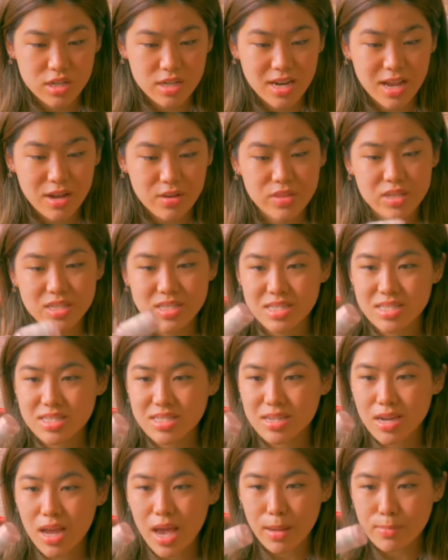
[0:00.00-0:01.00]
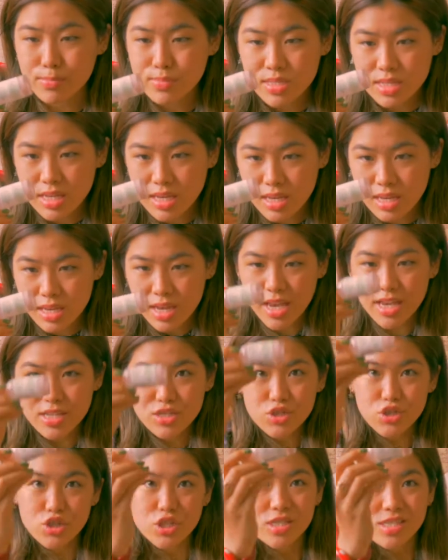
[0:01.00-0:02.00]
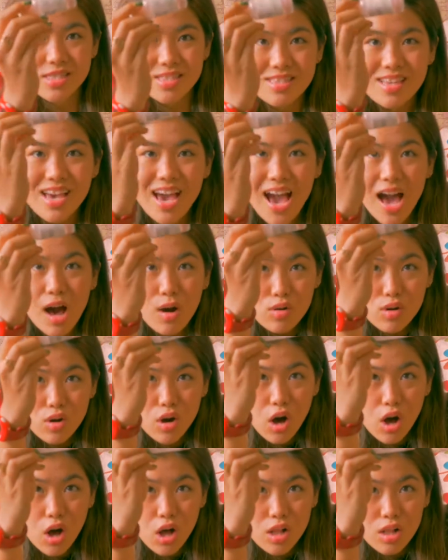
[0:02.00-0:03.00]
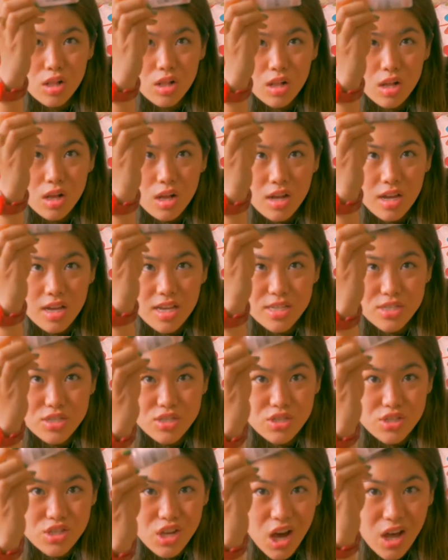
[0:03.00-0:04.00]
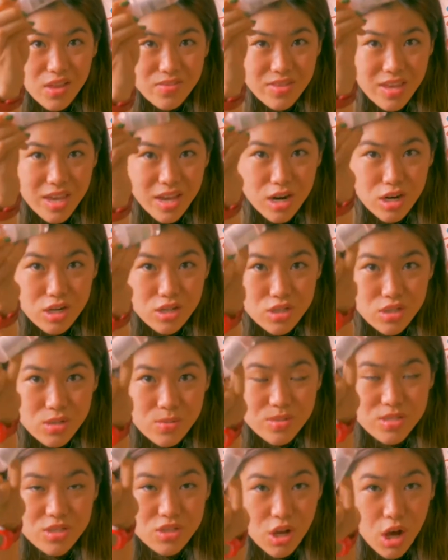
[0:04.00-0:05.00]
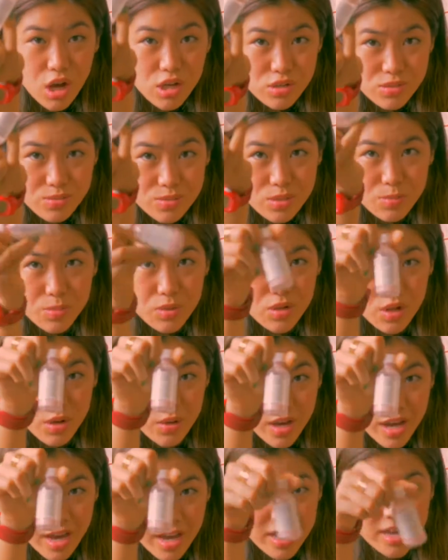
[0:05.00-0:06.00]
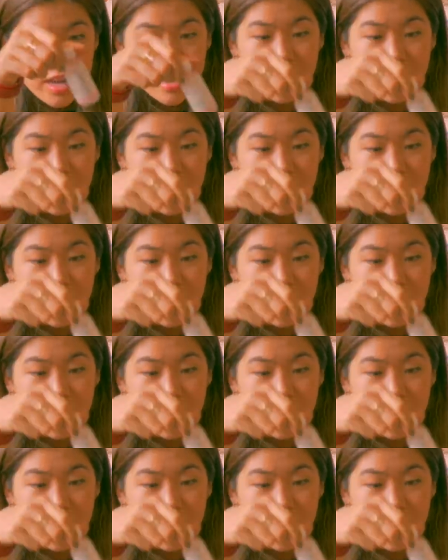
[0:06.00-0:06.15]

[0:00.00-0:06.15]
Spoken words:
Now this isn't empty, it's just the alcohol is not there, so it's not usable, okay?